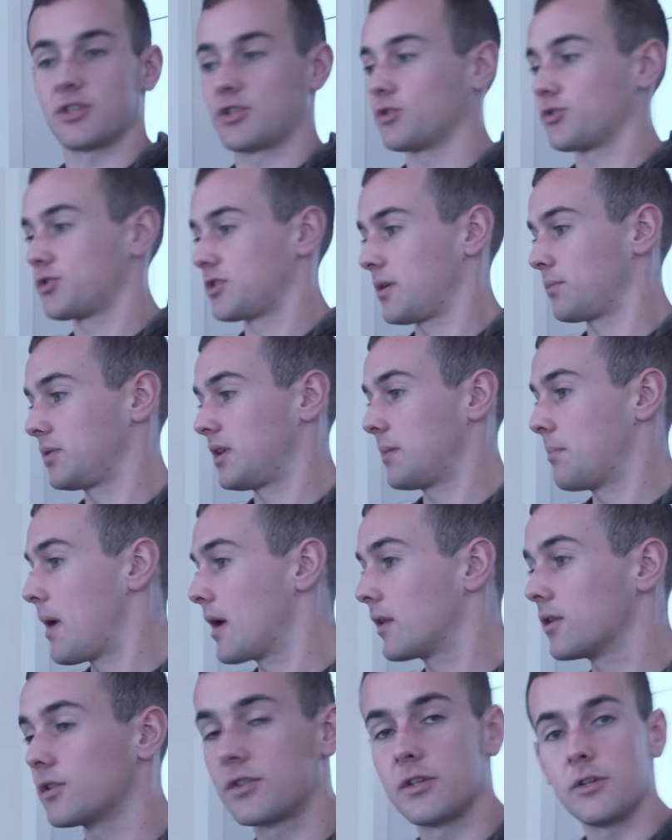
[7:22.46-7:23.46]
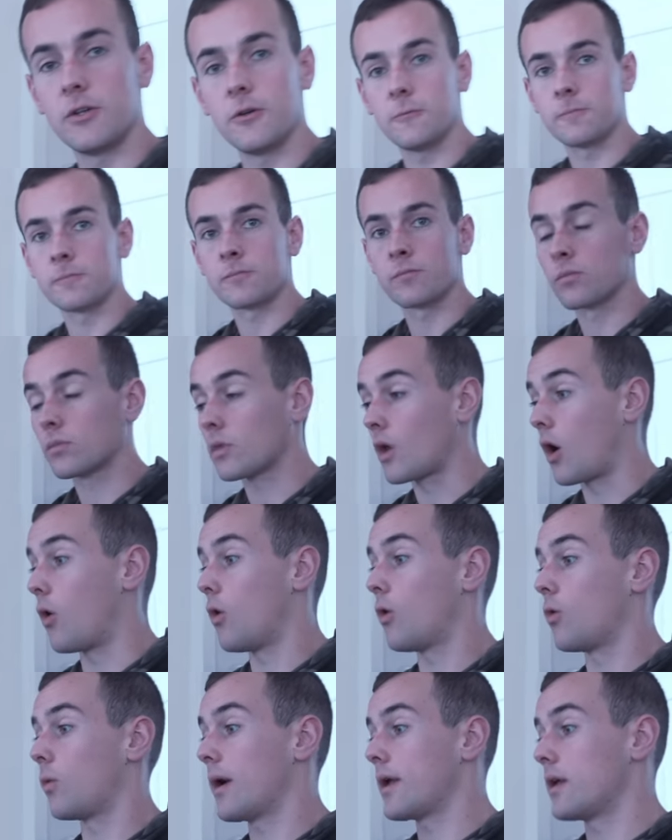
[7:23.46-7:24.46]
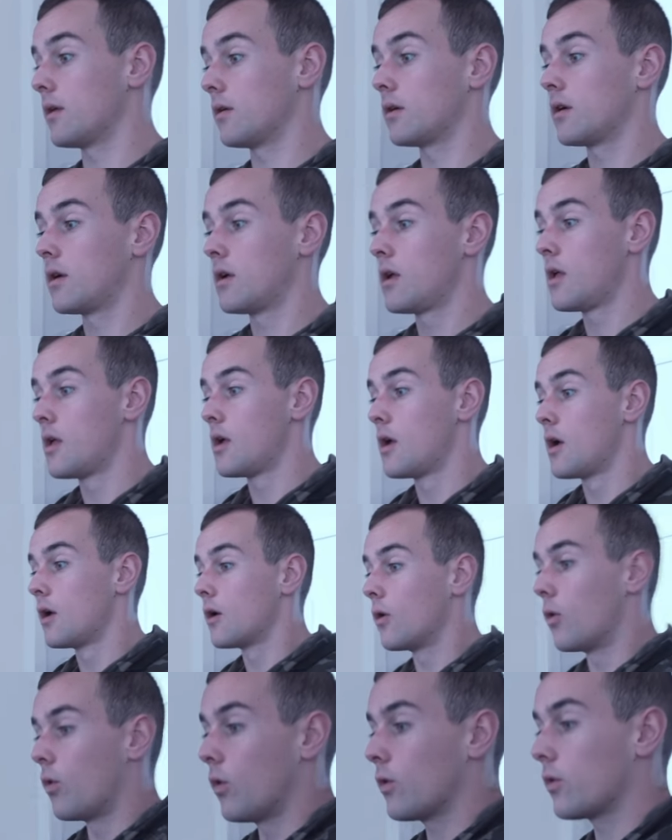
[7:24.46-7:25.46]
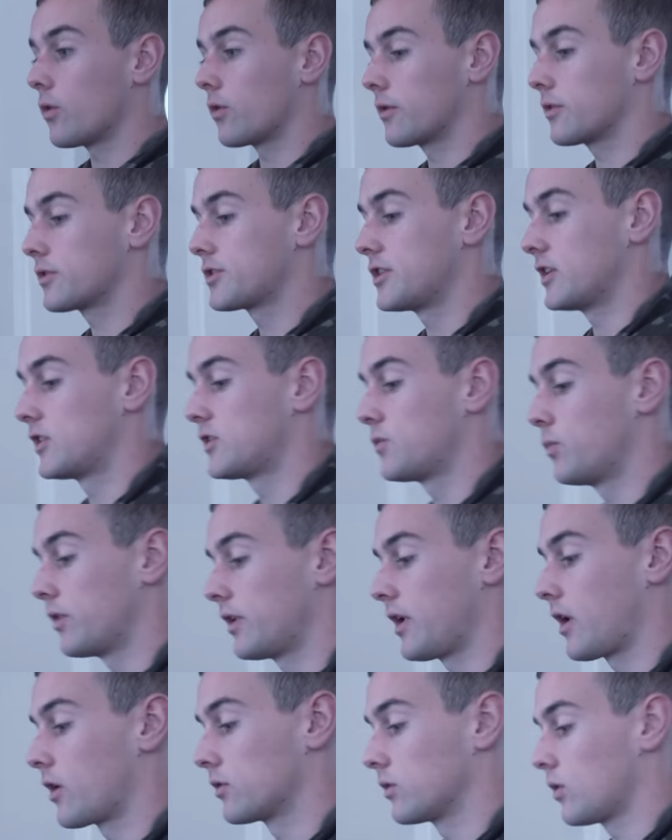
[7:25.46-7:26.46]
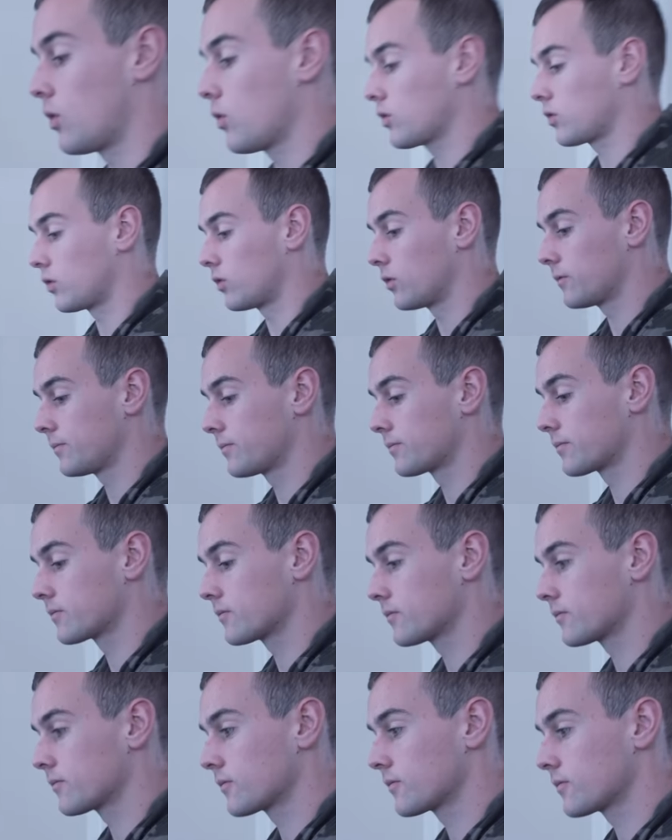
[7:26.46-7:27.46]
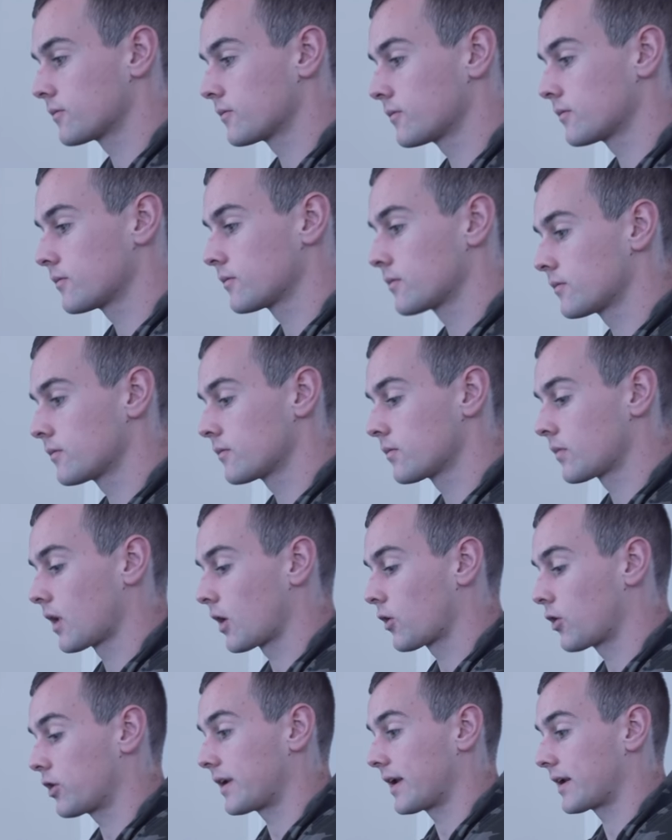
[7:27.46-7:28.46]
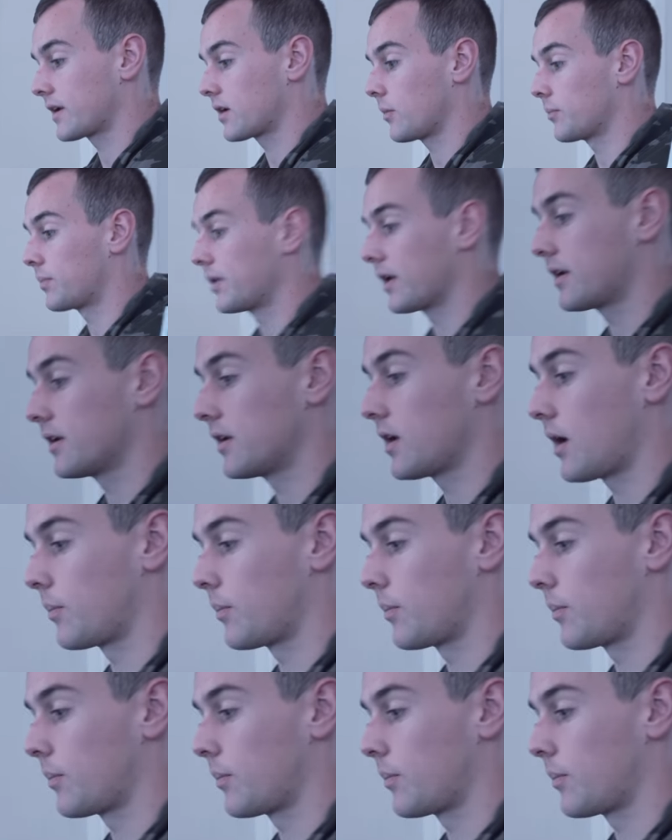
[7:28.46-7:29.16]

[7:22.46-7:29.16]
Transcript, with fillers: and she'll simply mail it to you. Oh, wait. Or, since we are local, can I come pick it